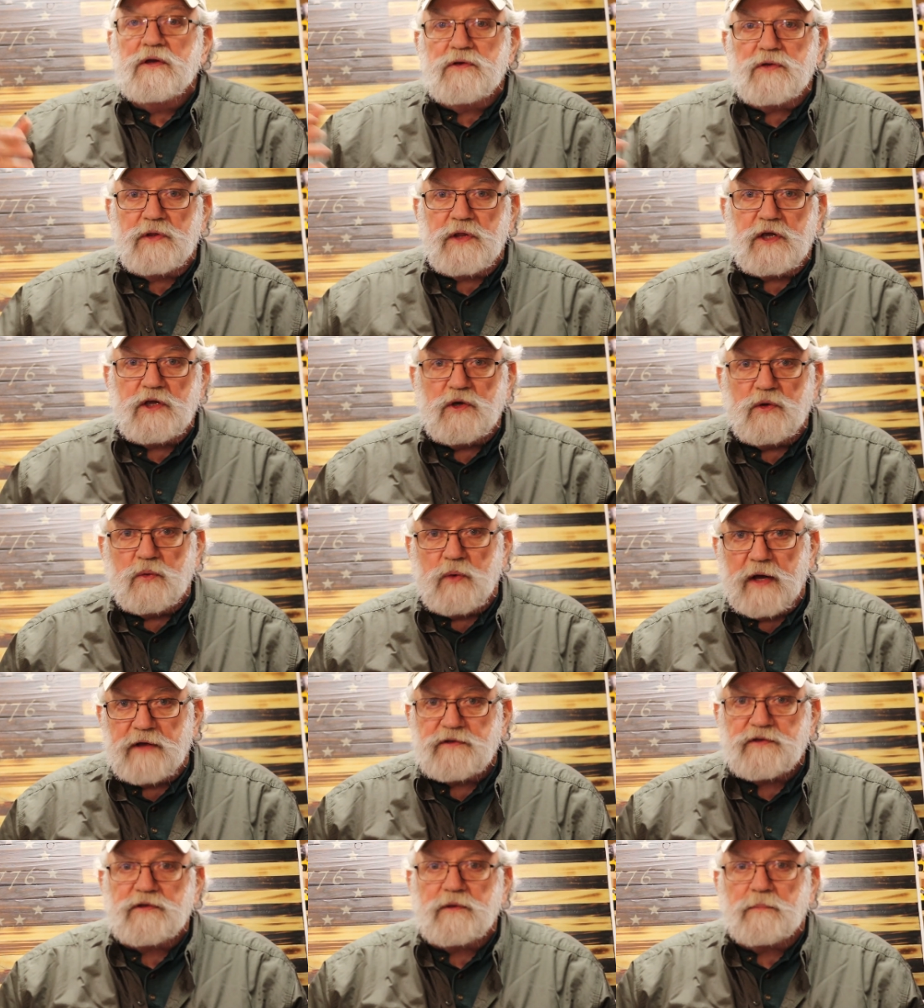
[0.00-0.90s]
to the
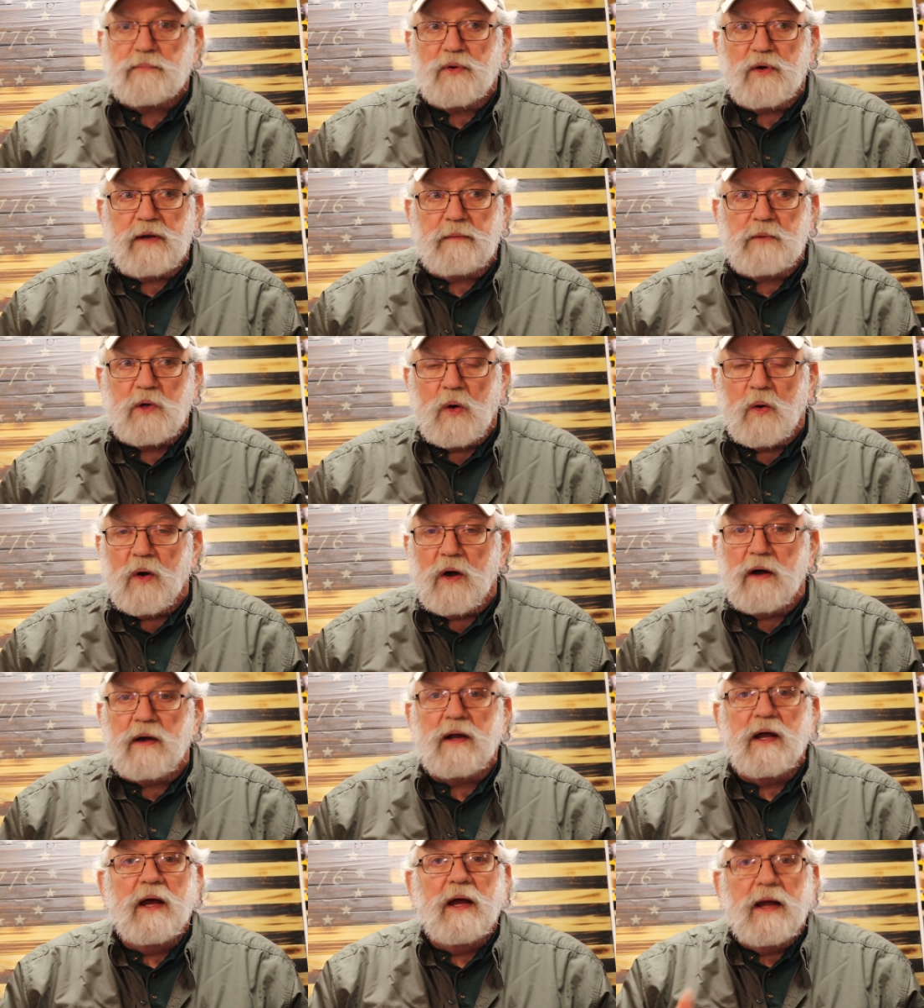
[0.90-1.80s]
U.S. Supreme
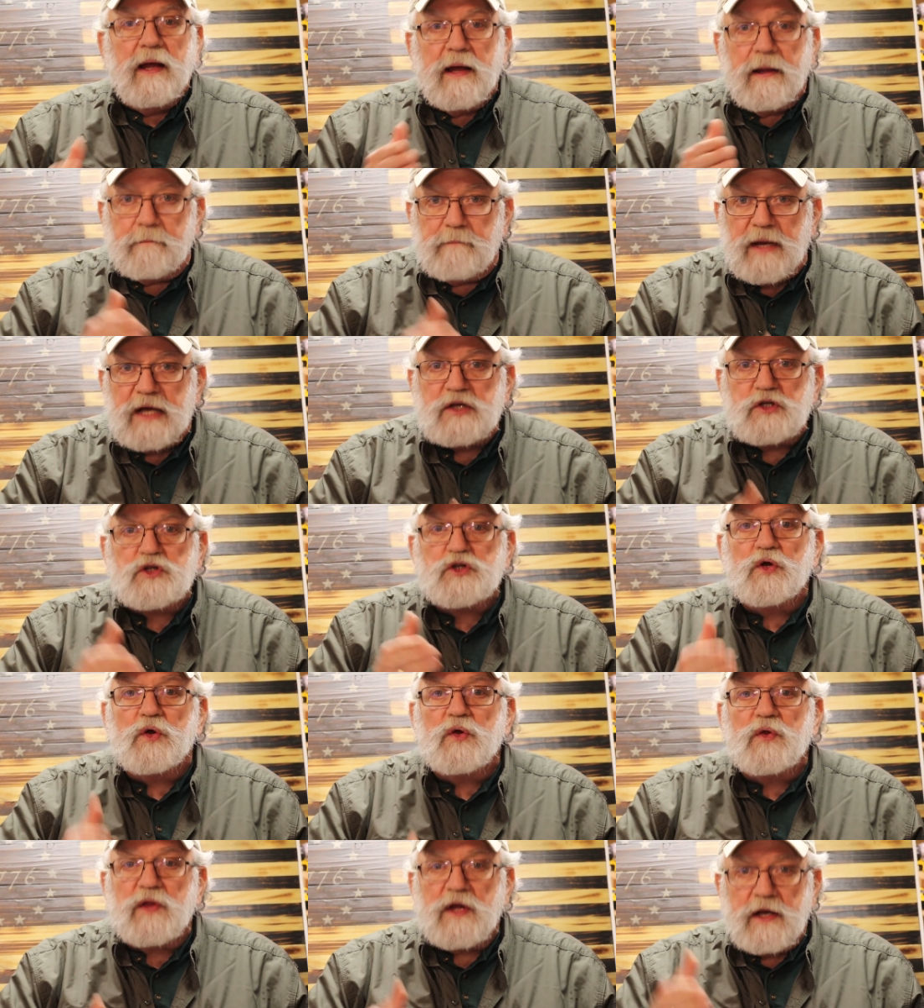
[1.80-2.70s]
Court, make
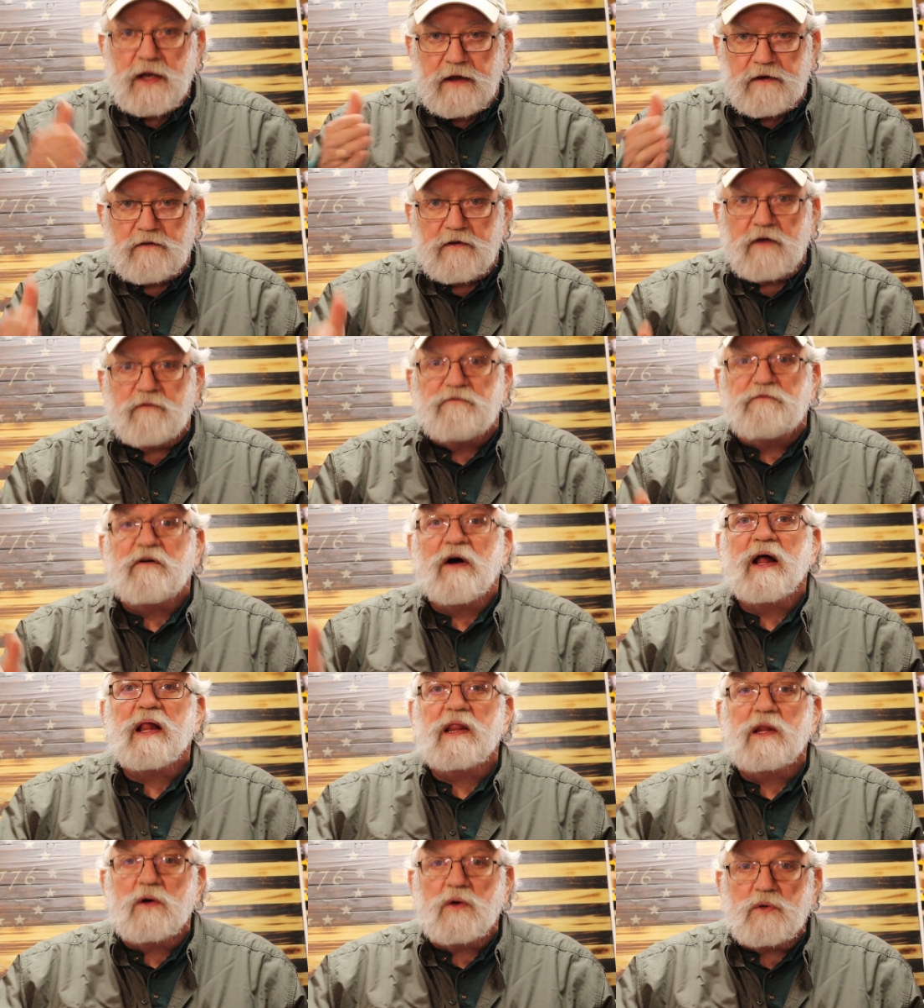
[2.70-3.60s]
sure that it
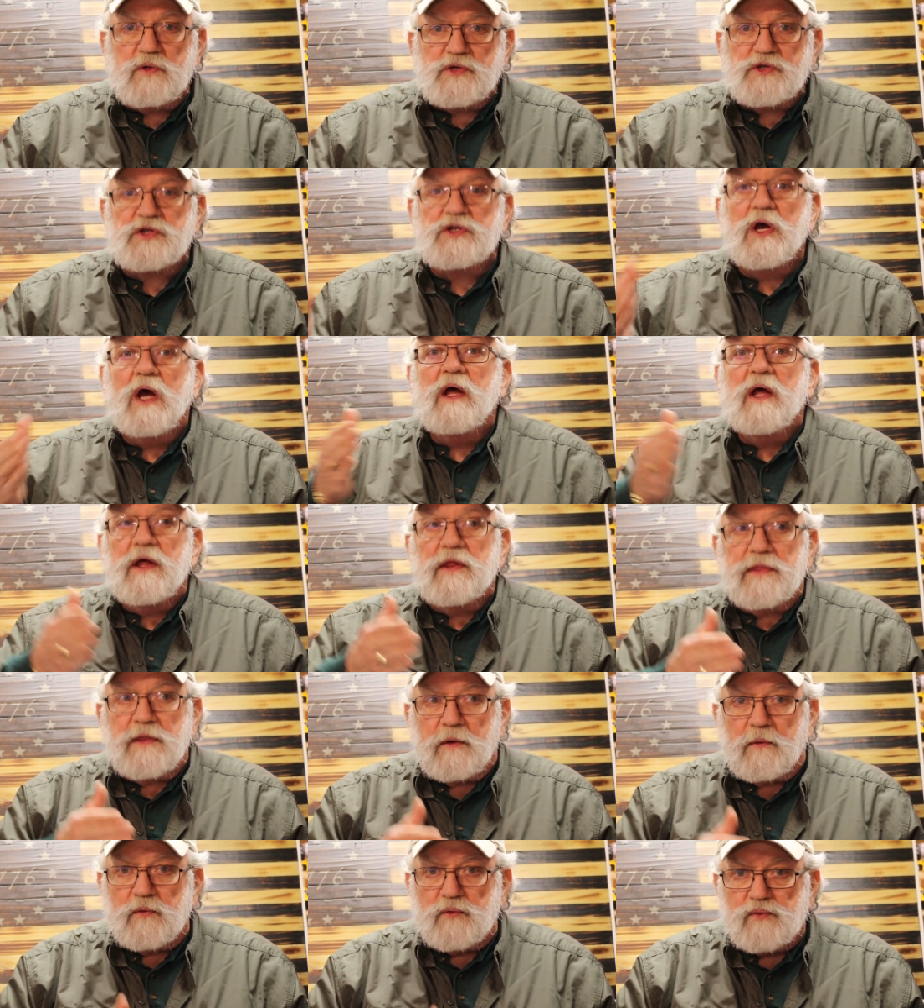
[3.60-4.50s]
follows
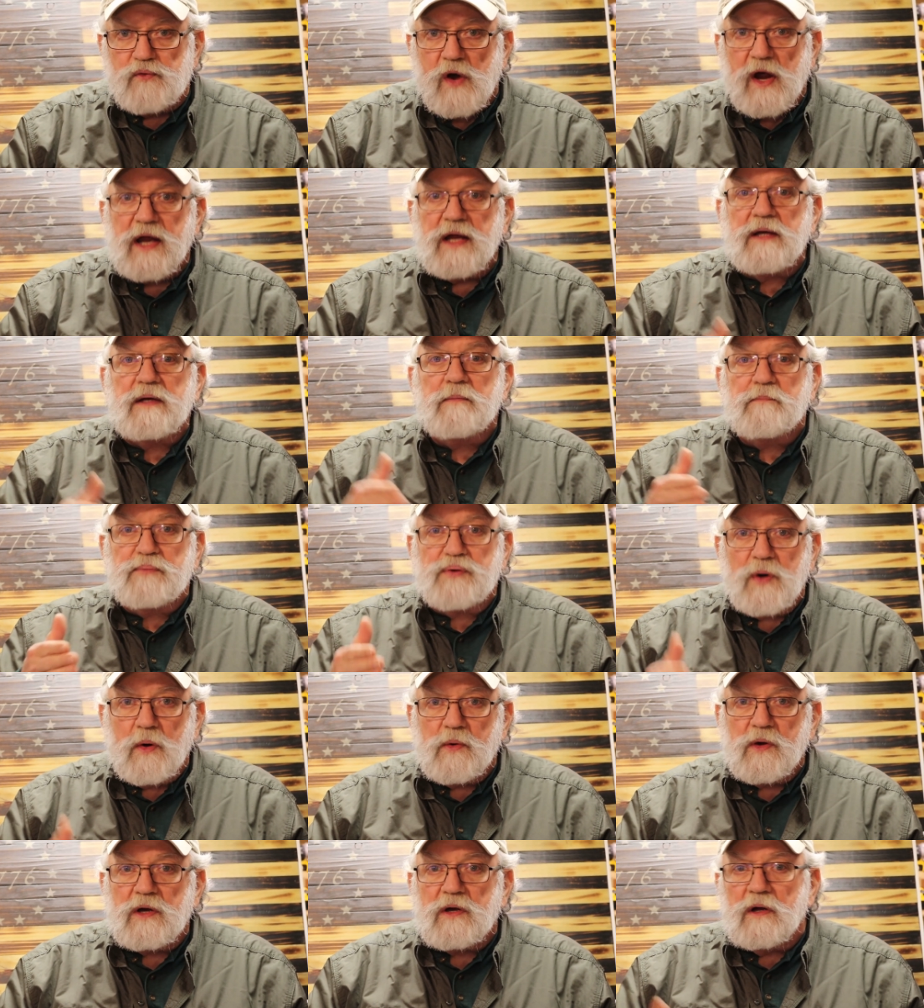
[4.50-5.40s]
the right
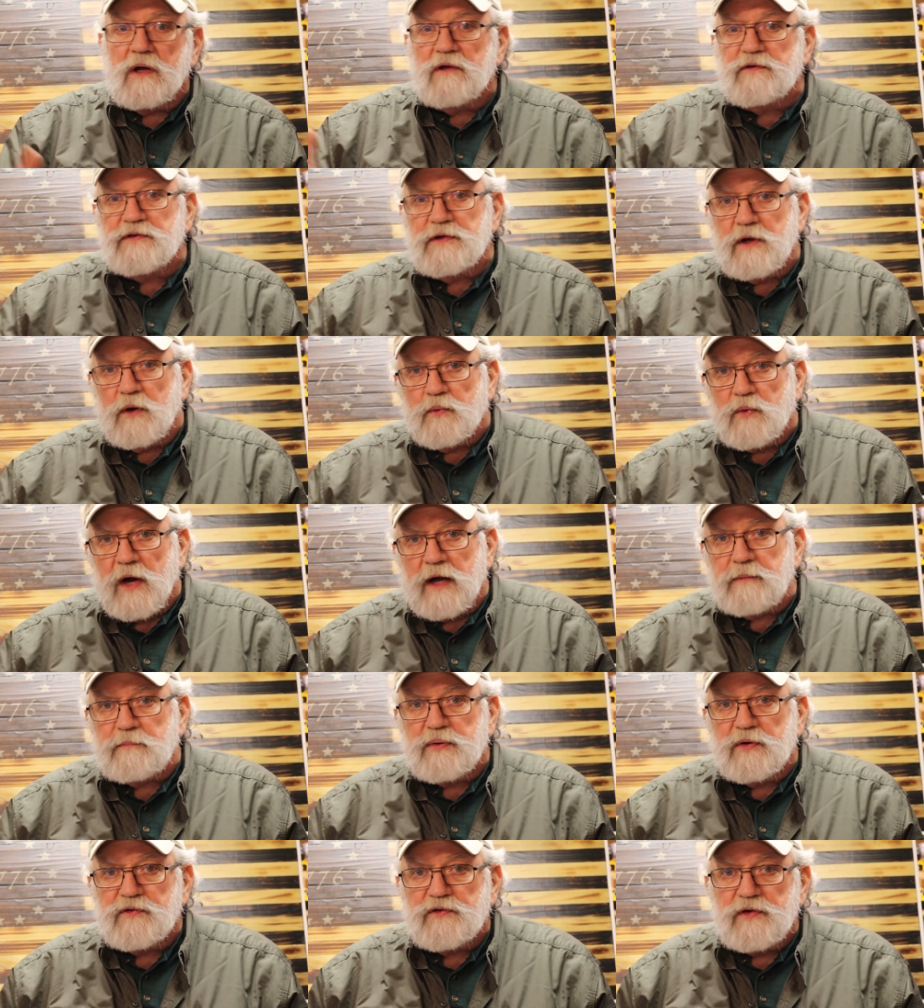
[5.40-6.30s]
protocols and the
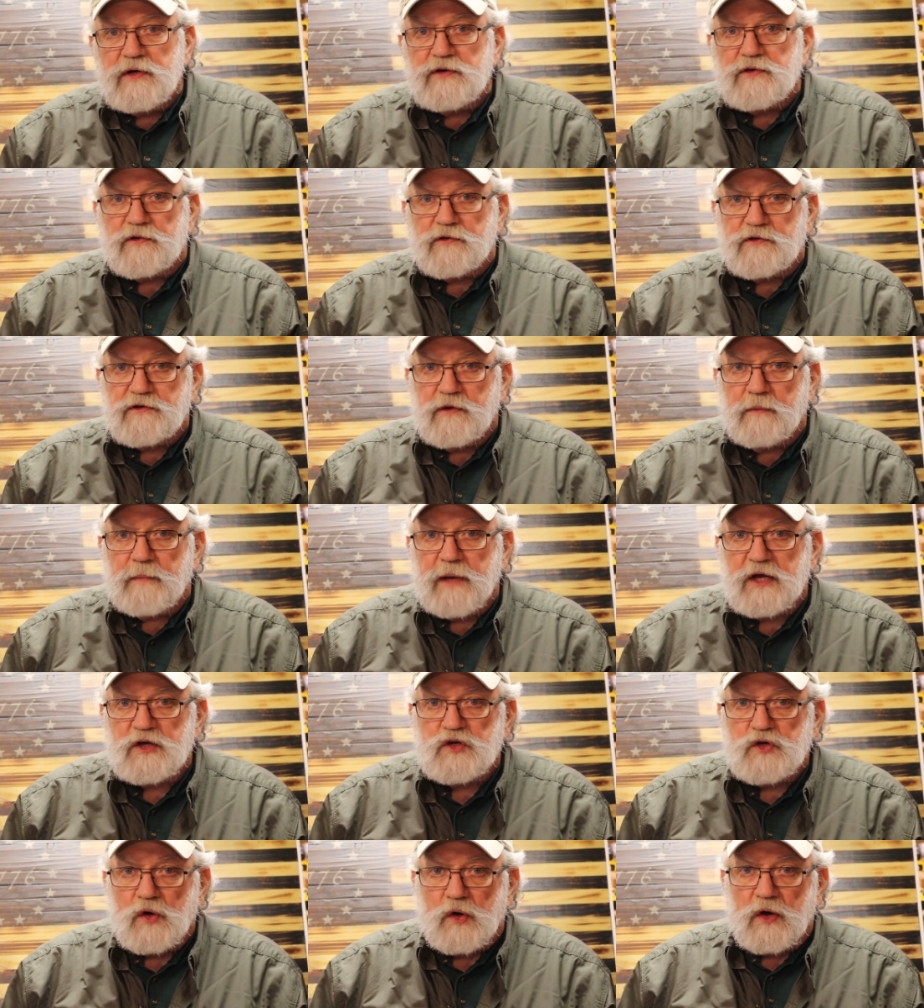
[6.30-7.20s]
right procedures to
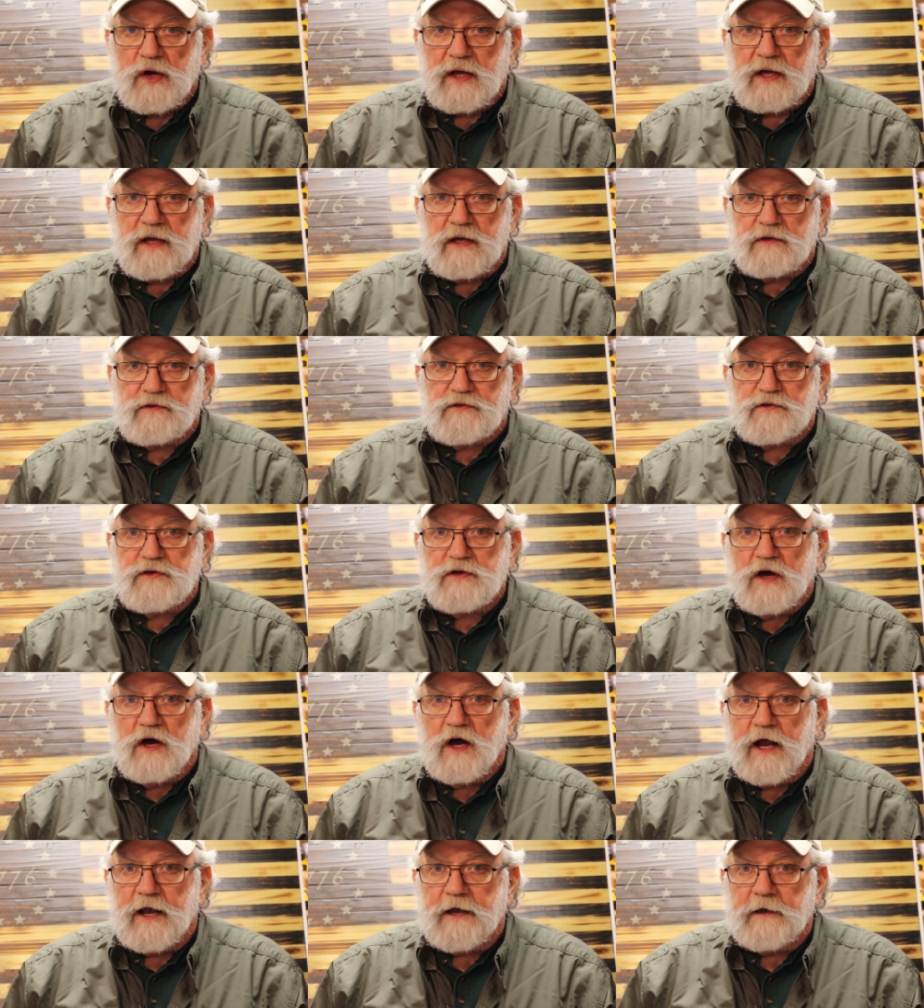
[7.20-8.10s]
make sure it gets
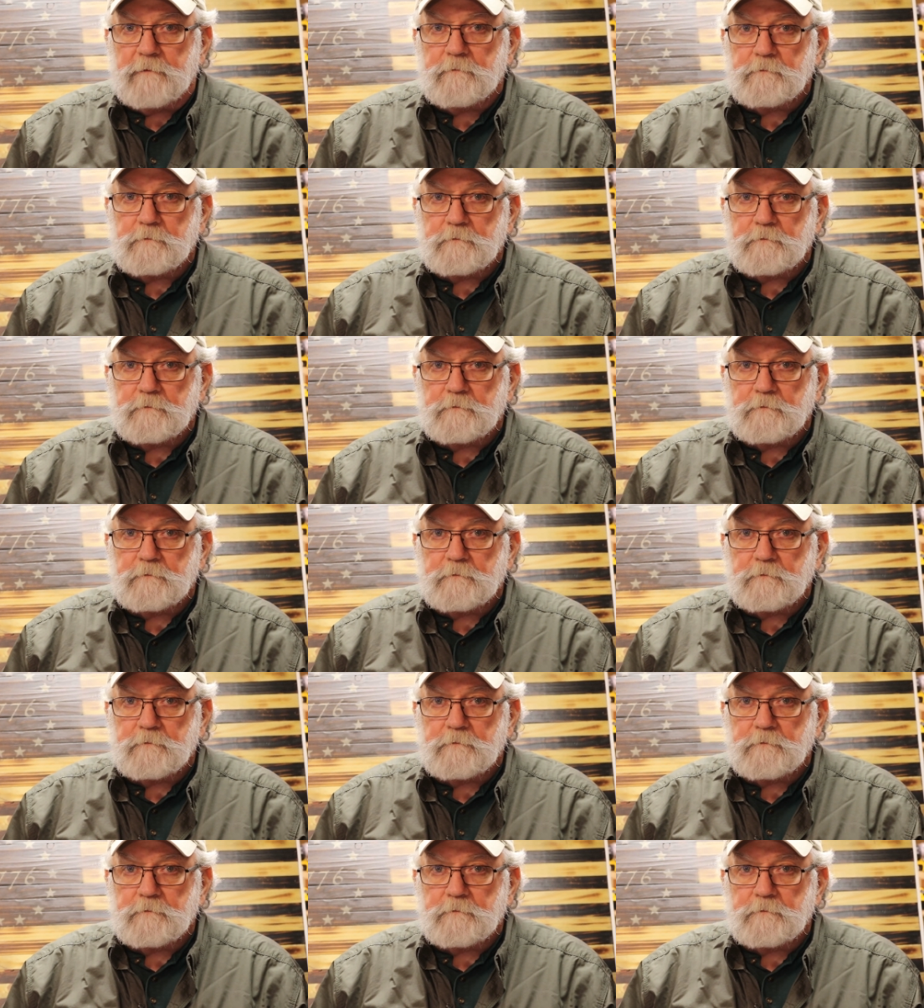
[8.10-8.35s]
done.